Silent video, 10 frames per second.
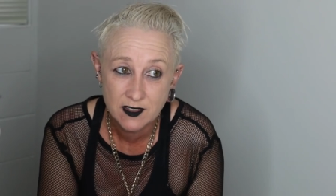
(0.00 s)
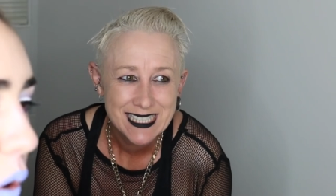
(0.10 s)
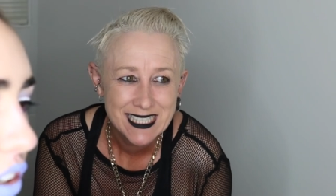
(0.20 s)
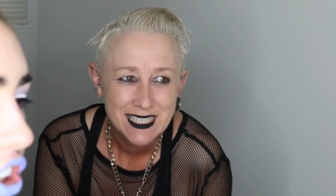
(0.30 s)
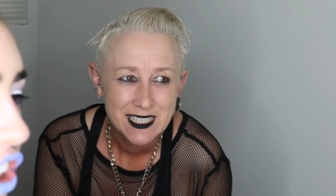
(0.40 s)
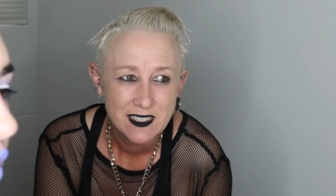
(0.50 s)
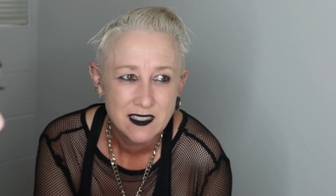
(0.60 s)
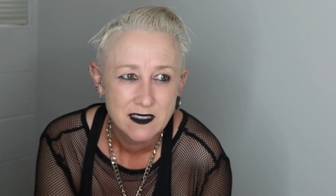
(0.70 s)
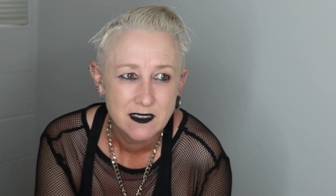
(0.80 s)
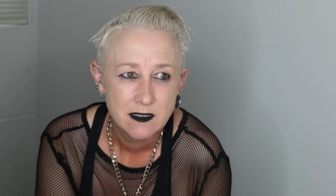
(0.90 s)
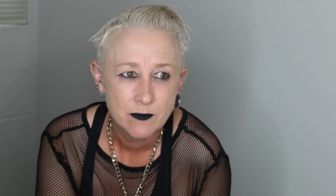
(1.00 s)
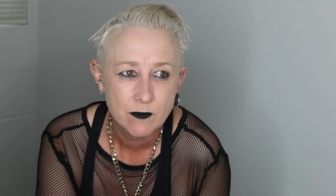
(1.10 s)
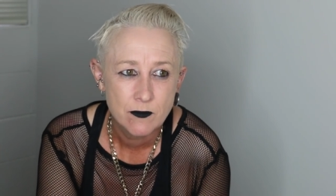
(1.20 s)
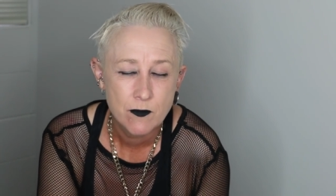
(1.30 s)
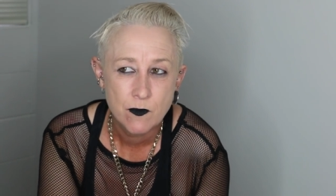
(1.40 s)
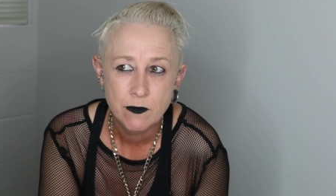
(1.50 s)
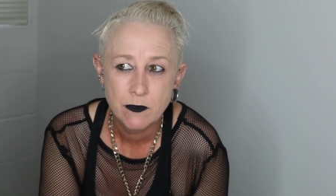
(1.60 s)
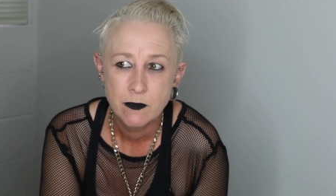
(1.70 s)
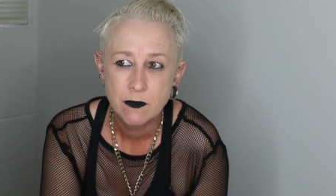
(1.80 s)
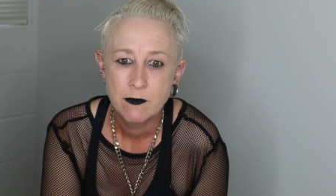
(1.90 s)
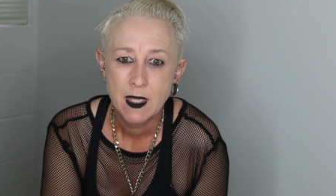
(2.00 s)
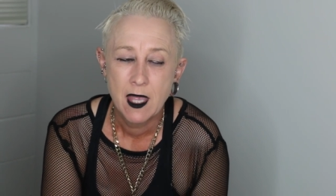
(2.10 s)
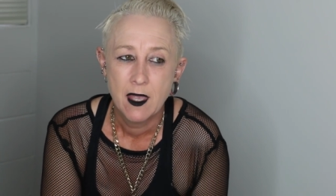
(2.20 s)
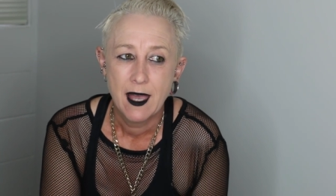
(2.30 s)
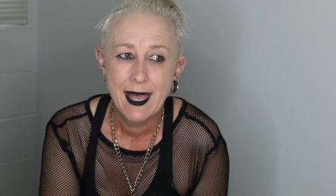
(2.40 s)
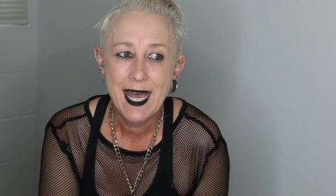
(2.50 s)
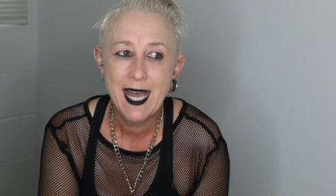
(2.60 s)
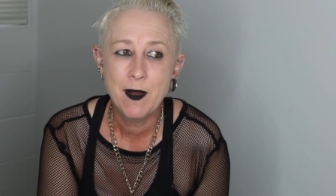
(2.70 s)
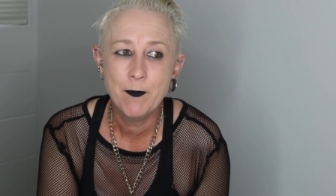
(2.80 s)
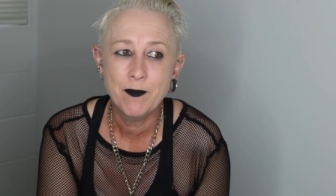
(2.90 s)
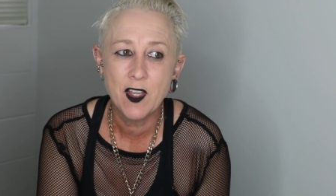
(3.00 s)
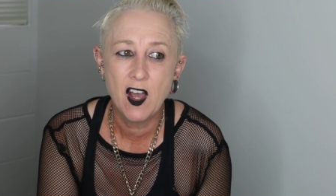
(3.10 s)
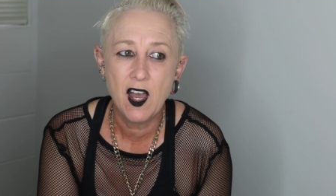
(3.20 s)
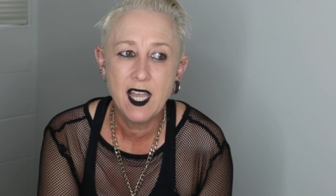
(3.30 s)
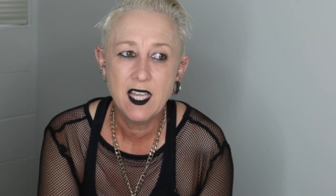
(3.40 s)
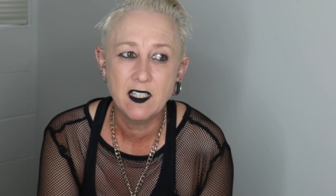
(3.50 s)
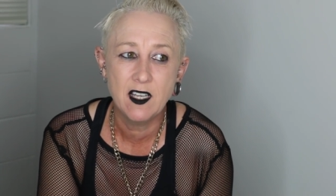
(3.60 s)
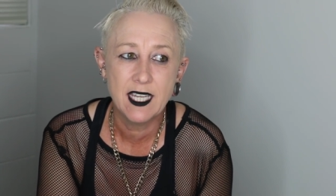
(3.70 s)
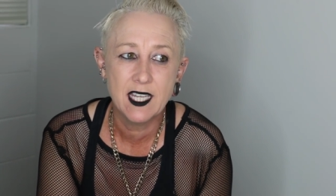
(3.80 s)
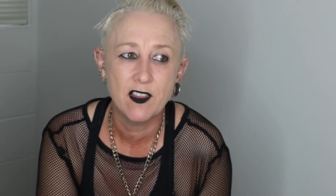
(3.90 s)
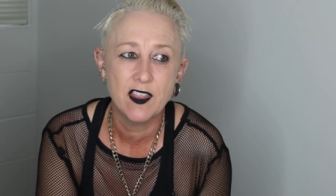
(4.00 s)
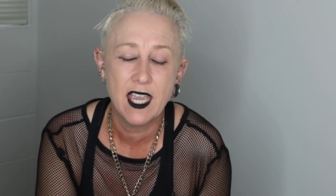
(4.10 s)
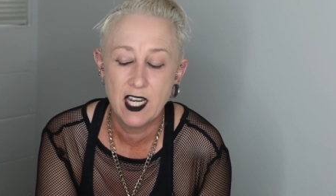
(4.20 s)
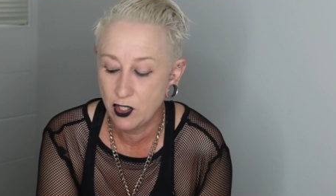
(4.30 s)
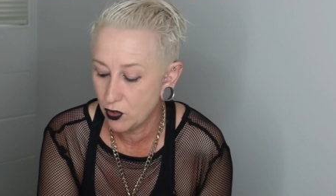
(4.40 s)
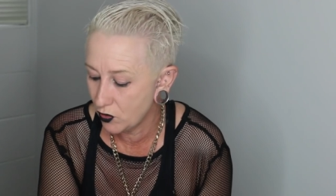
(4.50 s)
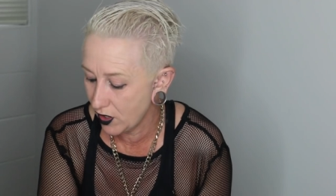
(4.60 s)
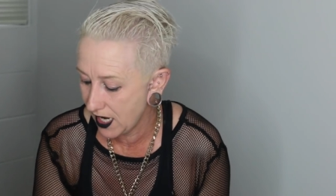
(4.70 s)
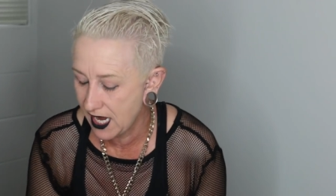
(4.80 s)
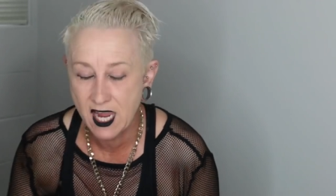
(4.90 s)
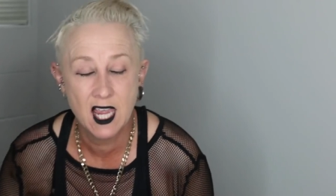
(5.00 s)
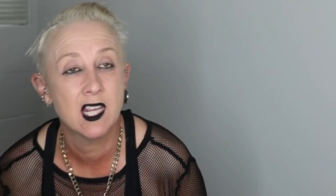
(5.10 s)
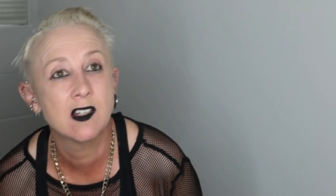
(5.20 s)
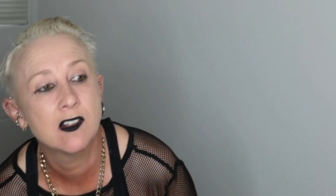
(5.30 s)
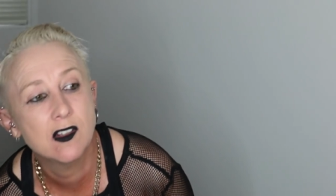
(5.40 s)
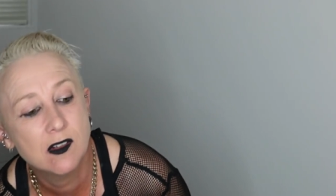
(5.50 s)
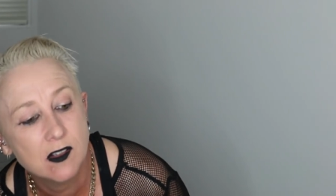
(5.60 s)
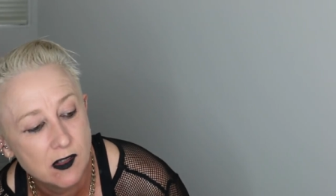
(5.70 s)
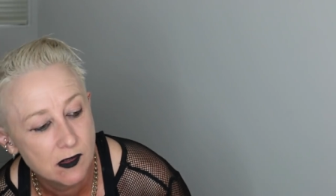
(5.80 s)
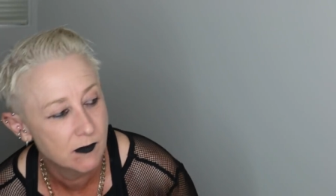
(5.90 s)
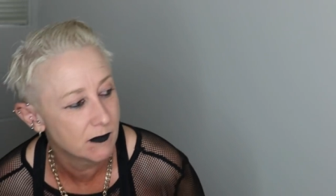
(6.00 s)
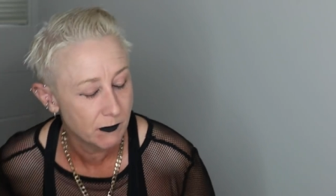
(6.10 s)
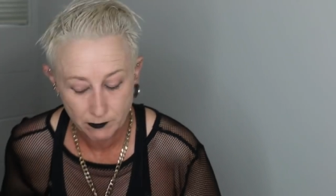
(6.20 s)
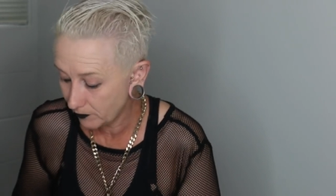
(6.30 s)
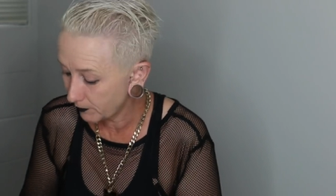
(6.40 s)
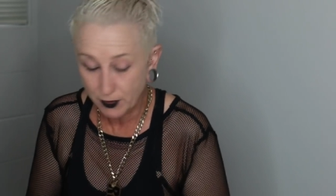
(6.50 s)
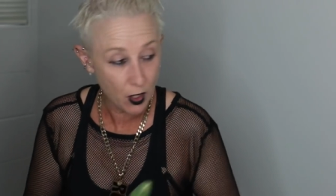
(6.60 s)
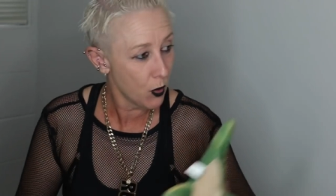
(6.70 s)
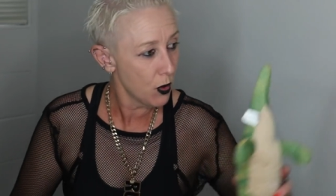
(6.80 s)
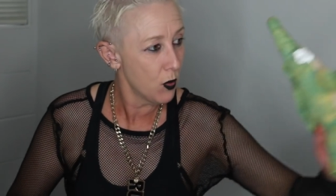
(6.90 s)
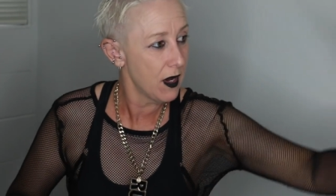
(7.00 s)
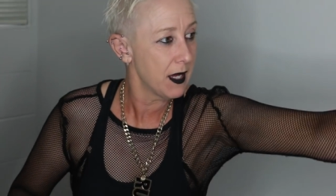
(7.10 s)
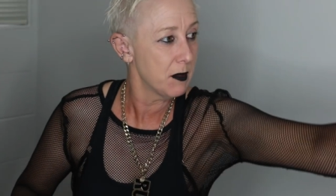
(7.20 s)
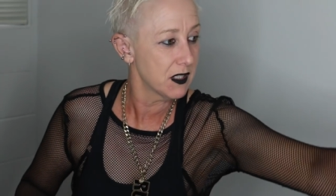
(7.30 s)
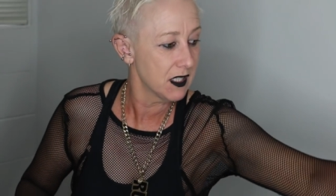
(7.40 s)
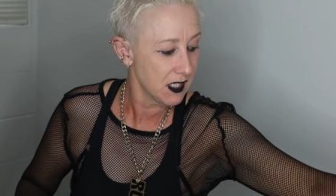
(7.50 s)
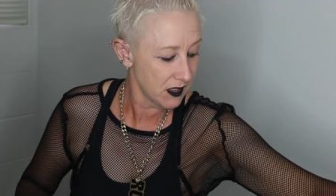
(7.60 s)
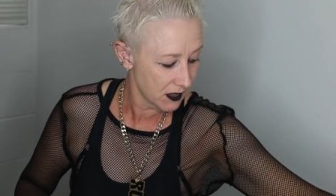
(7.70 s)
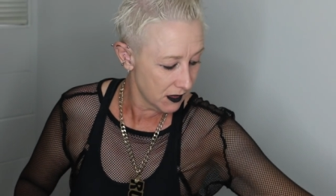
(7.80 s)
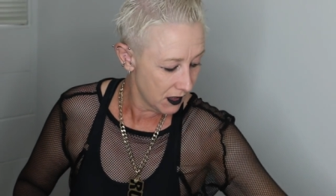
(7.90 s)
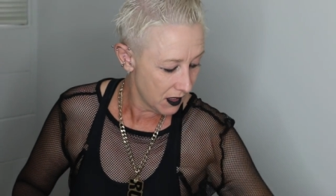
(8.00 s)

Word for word: What does she like most about shoes? Um, I like it that you can Go away, ladies.